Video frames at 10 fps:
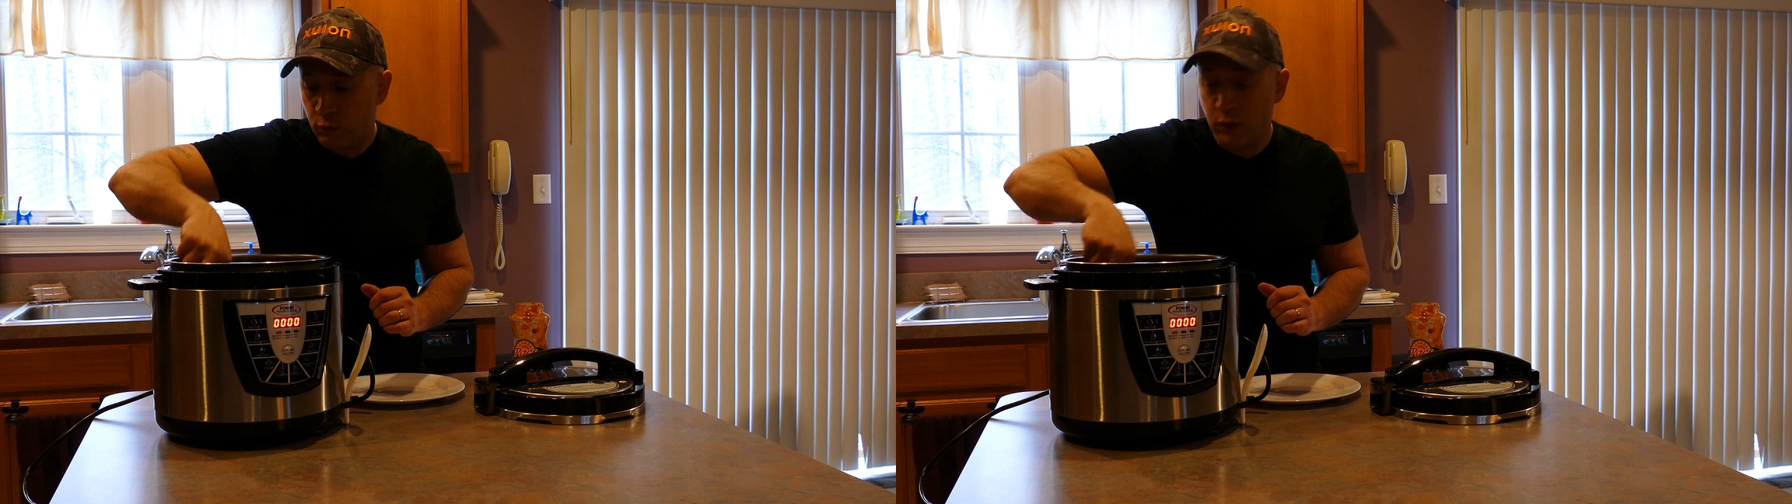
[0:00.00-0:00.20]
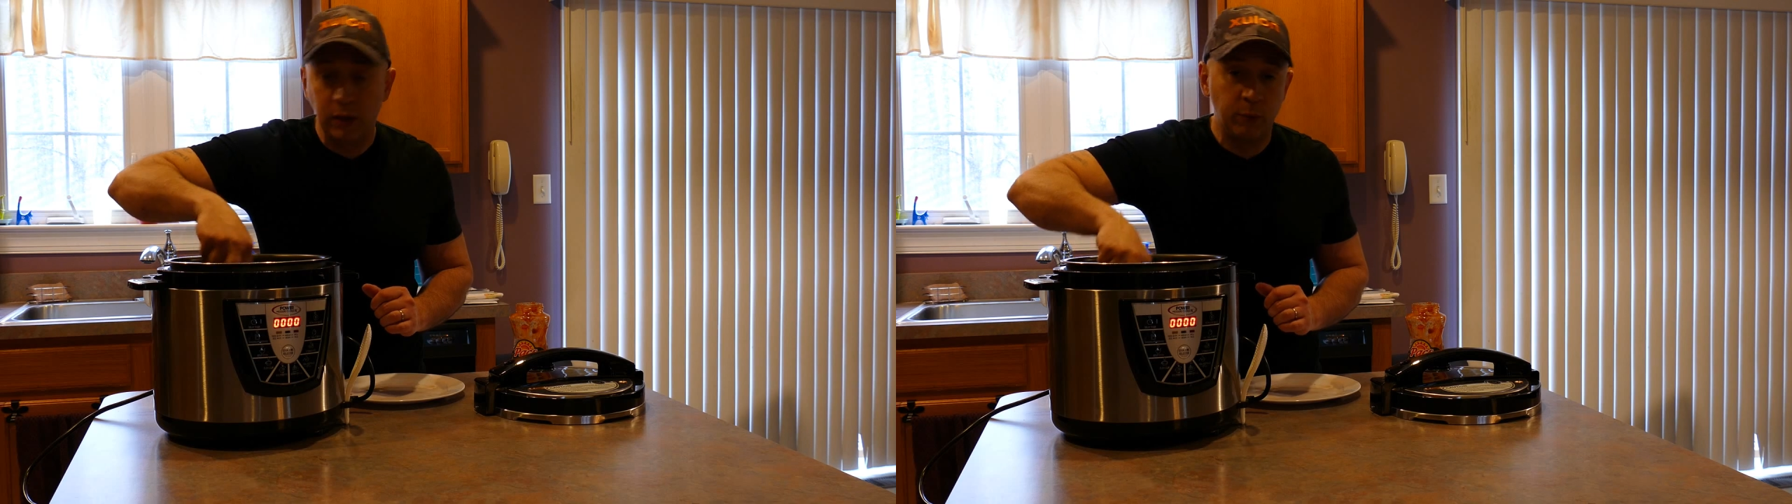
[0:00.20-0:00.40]

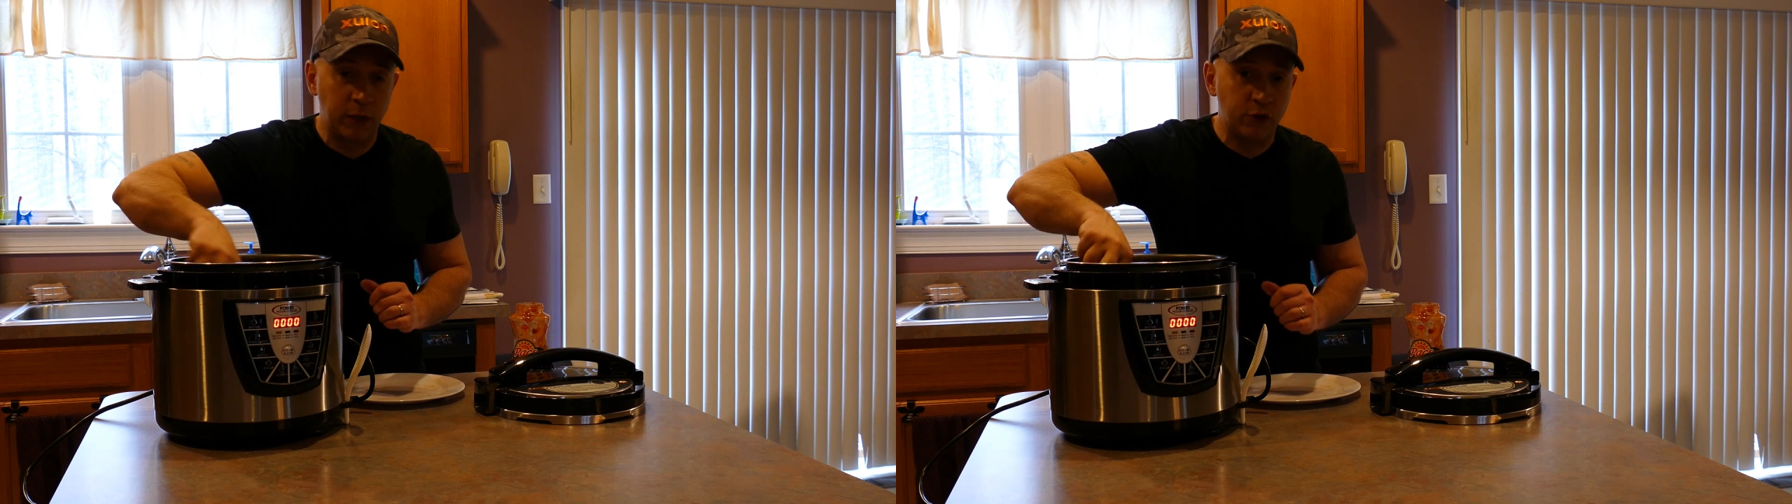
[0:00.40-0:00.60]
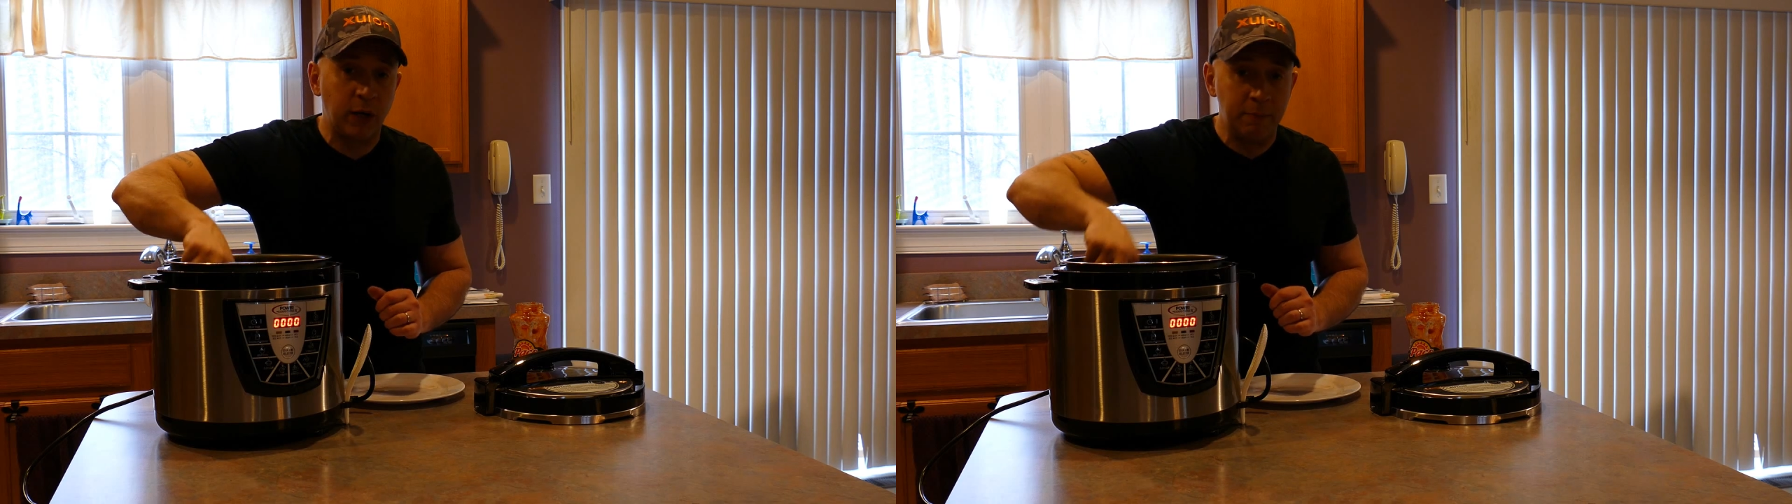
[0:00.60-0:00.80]
you really
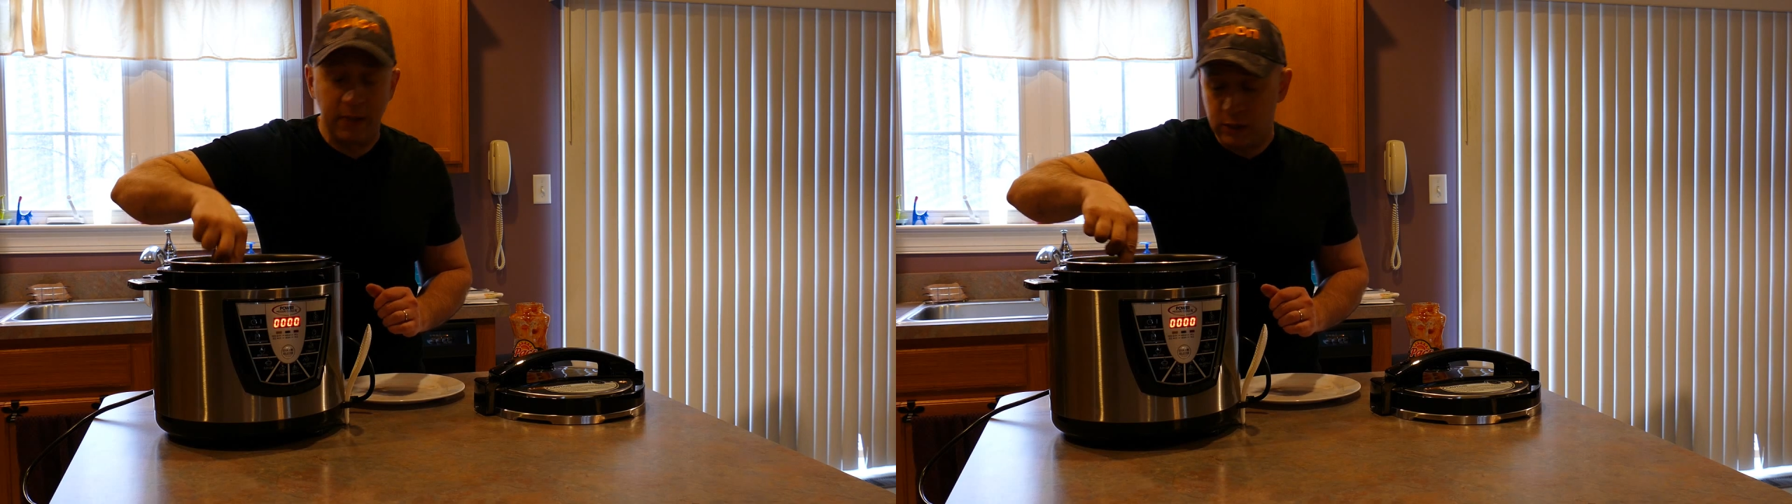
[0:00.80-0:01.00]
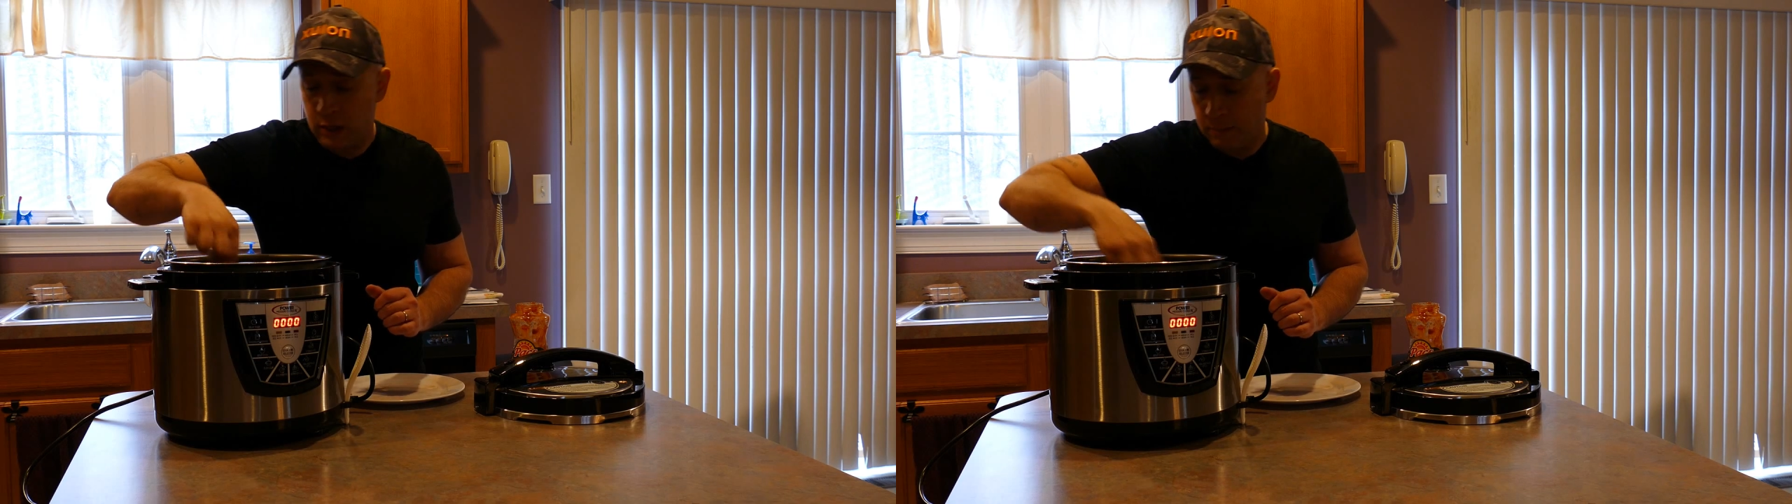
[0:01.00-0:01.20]
want to try to
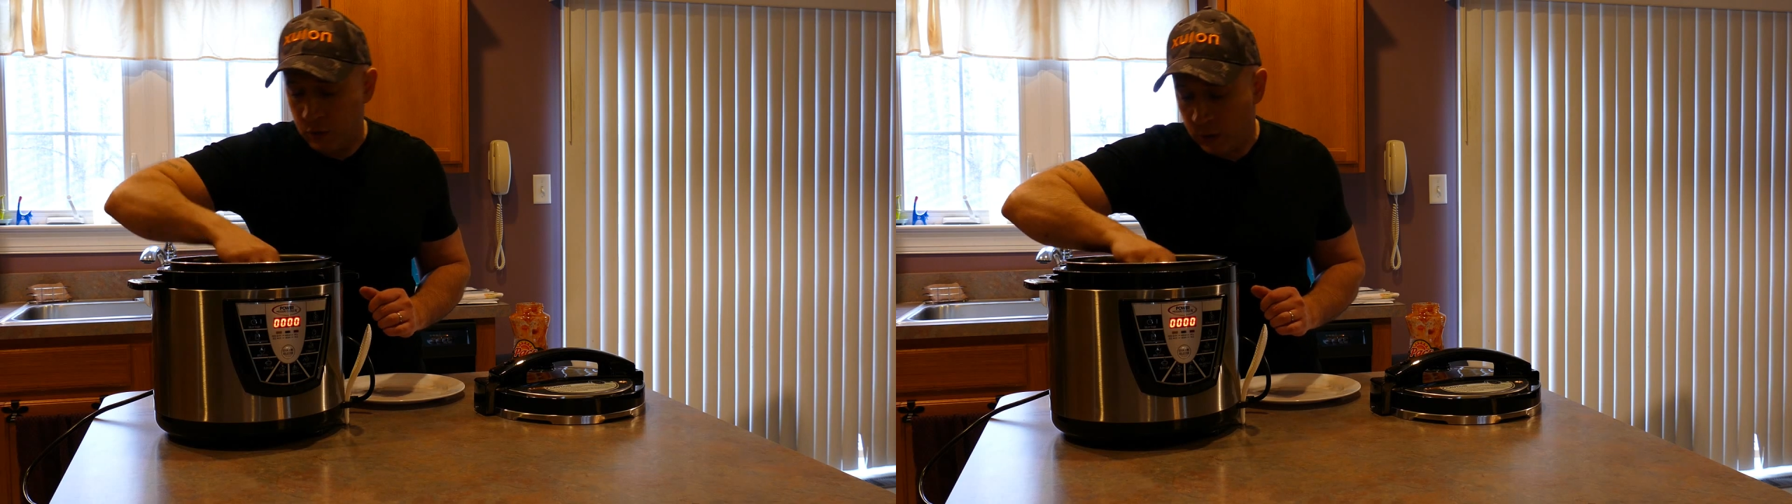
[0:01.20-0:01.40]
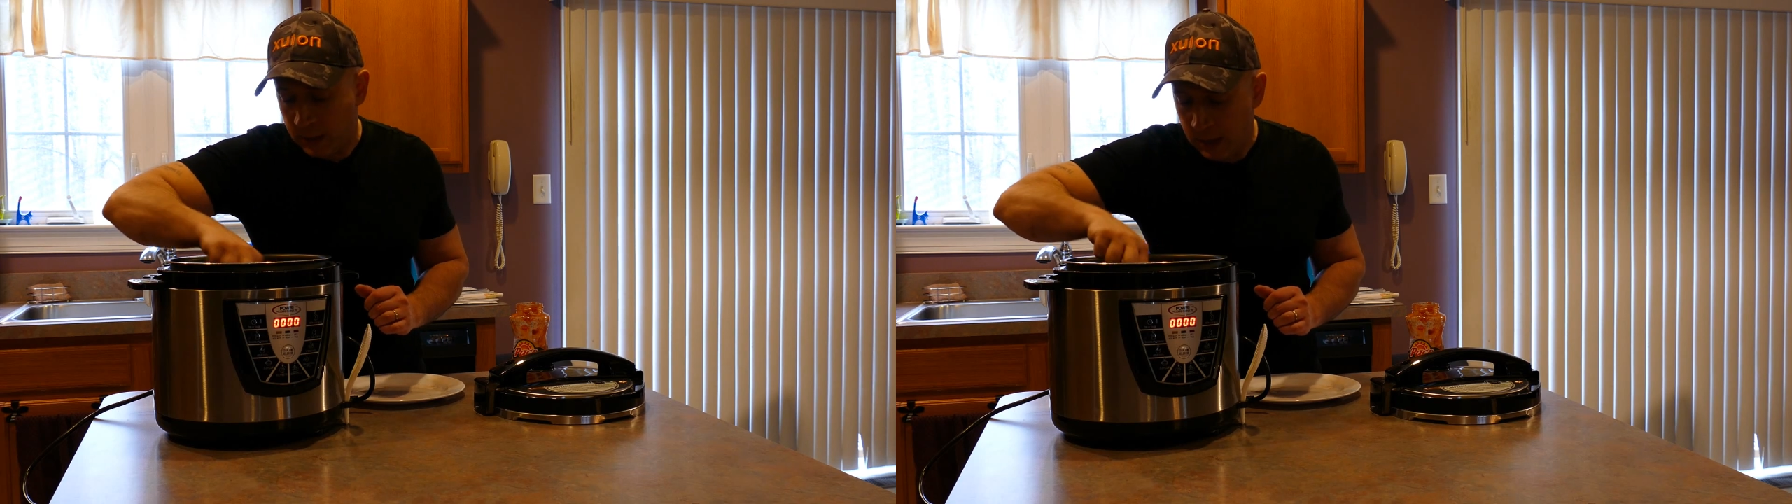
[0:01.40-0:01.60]
mix it
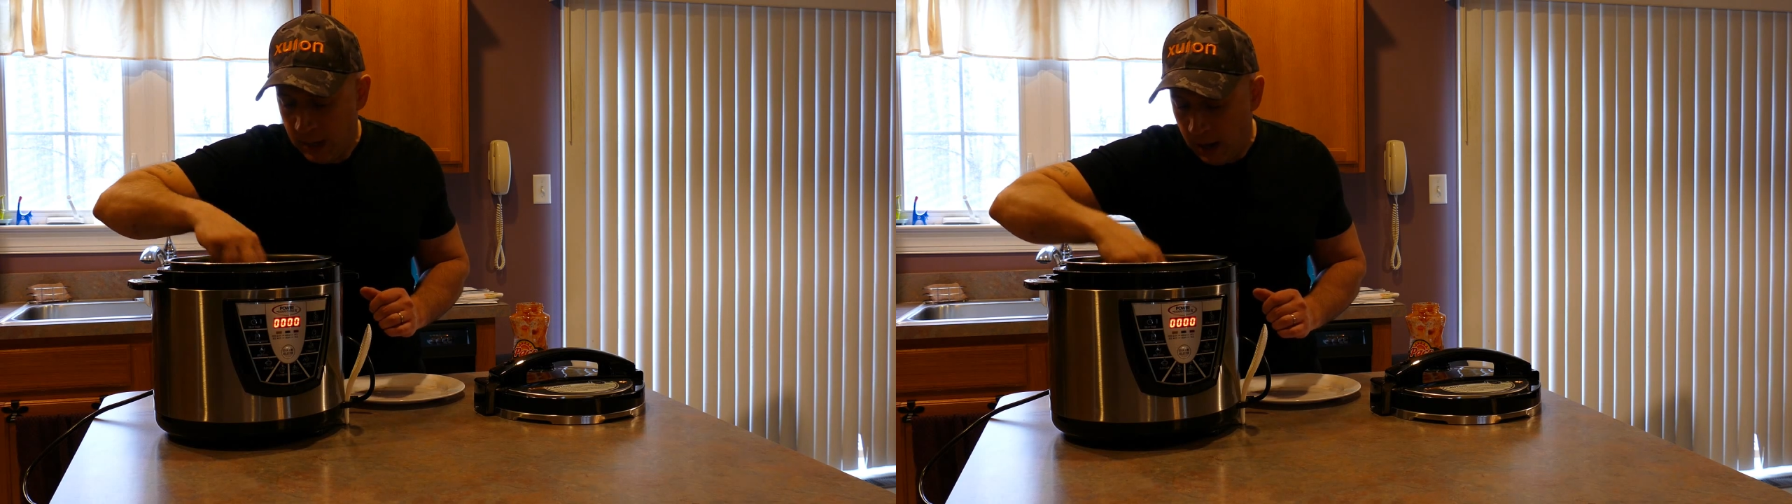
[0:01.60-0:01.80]
up good.